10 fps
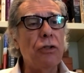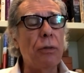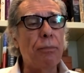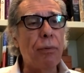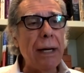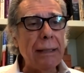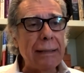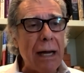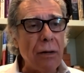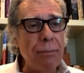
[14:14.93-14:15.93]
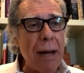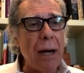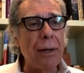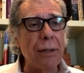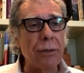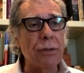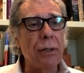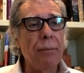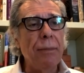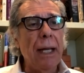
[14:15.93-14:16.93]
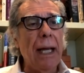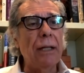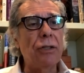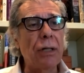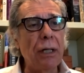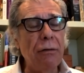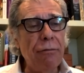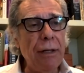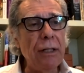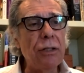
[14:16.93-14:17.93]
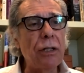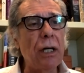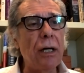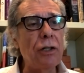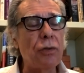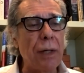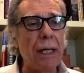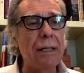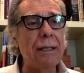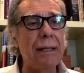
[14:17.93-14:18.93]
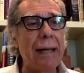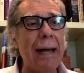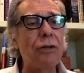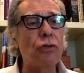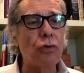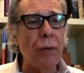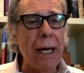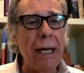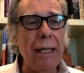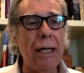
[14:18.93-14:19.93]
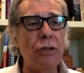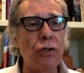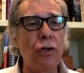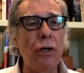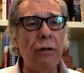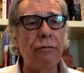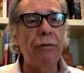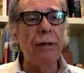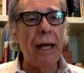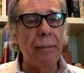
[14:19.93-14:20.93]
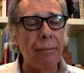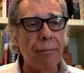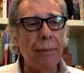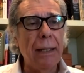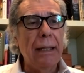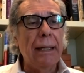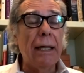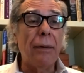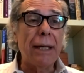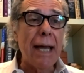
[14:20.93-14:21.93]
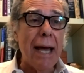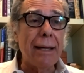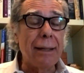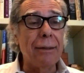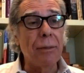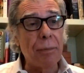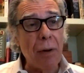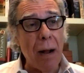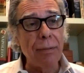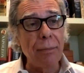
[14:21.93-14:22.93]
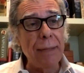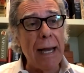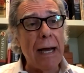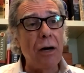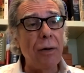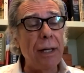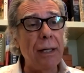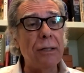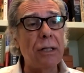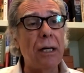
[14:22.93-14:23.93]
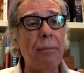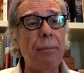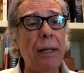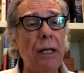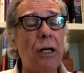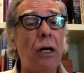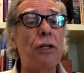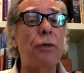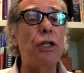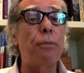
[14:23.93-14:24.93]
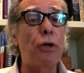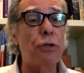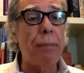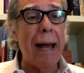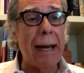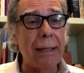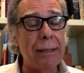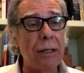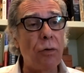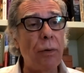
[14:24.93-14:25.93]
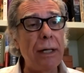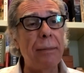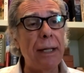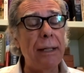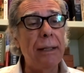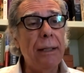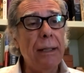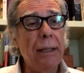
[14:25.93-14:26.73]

to break down barriers and to convince countries that trade is good for them. Now, again, the problem now is countries push back and say, well, wait a minute,